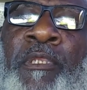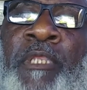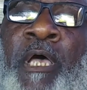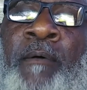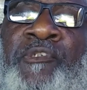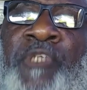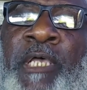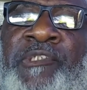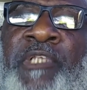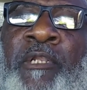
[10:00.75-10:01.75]

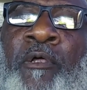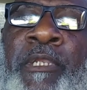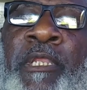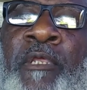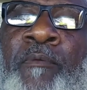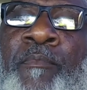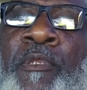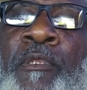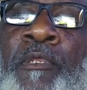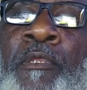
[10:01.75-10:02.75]
Yahushua said him,
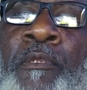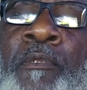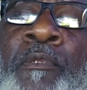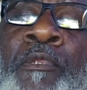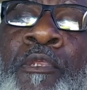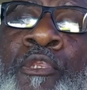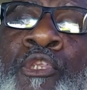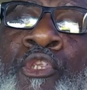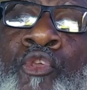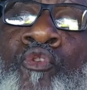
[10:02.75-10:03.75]

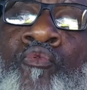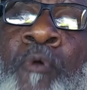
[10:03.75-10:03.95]
you